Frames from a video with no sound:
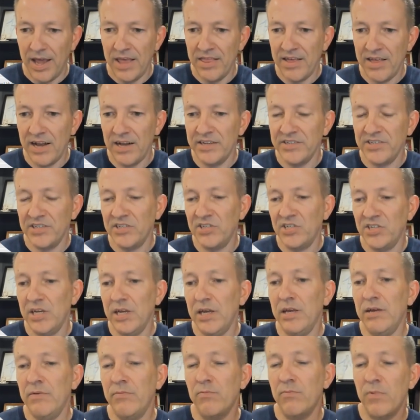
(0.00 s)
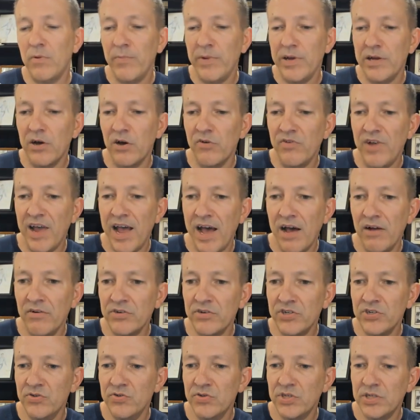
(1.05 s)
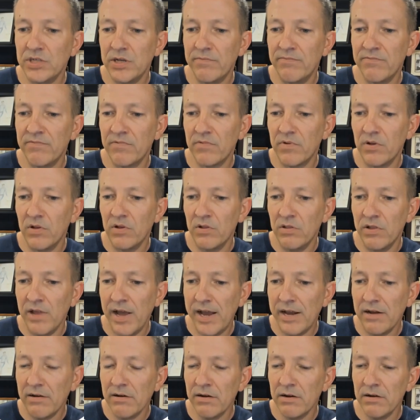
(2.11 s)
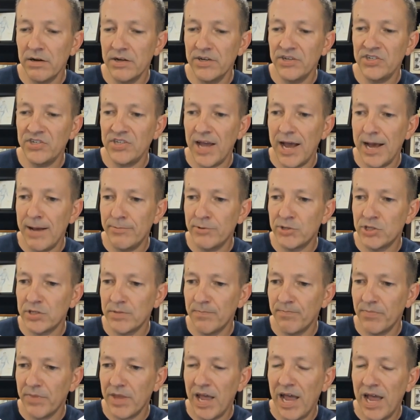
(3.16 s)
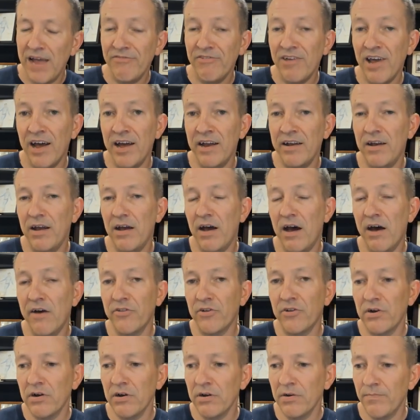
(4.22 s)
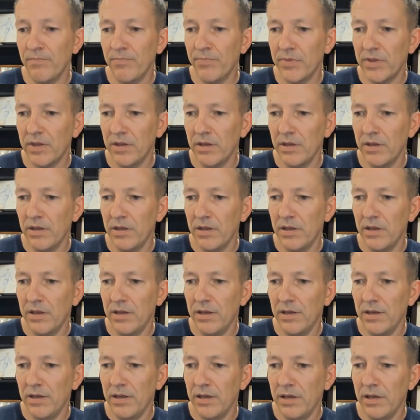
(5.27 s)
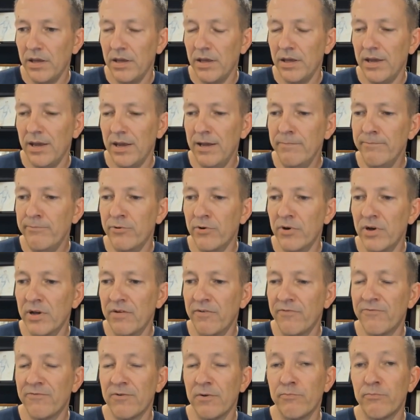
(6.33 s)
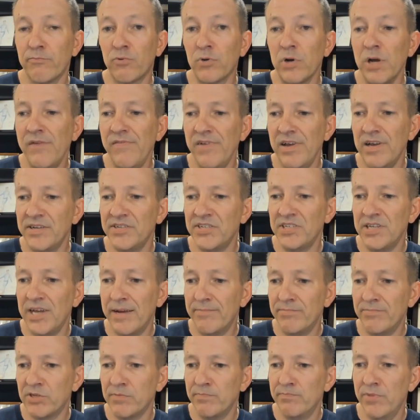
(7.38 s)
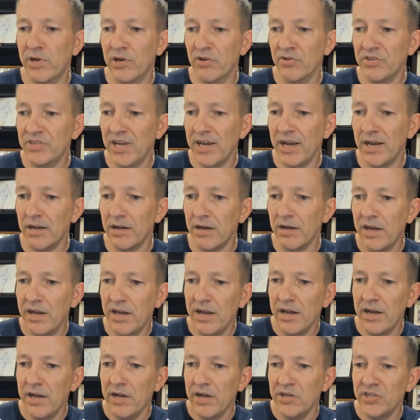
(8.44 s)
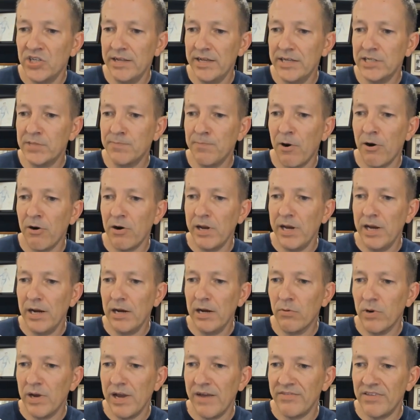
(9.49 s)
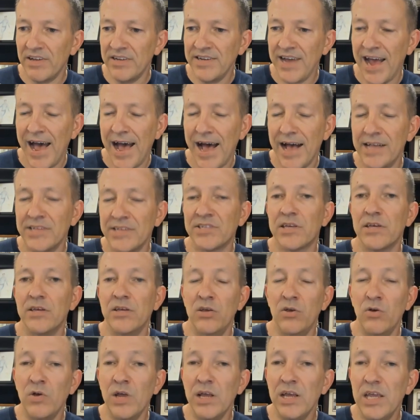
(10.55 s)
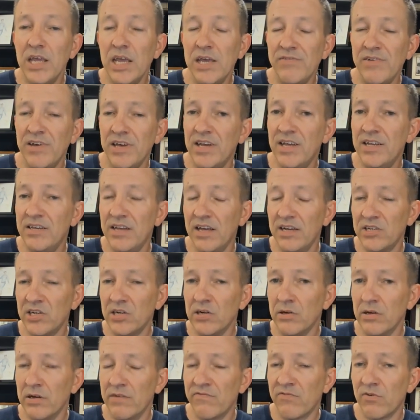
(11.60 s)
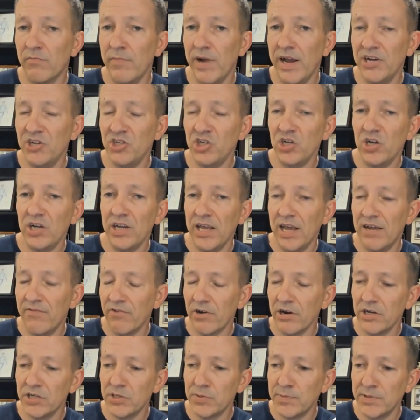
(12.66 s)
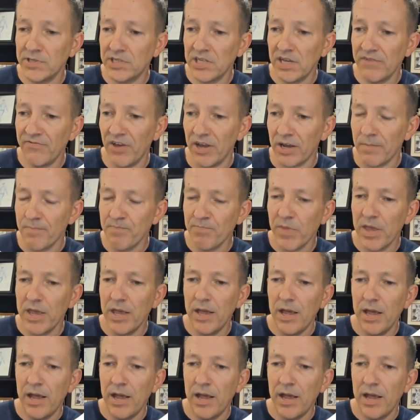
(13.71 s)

And then as you see, when we go down to some later steps, I've got other input from previous steps built in. In this part here, we have the task. You can give it additional information to get very specific.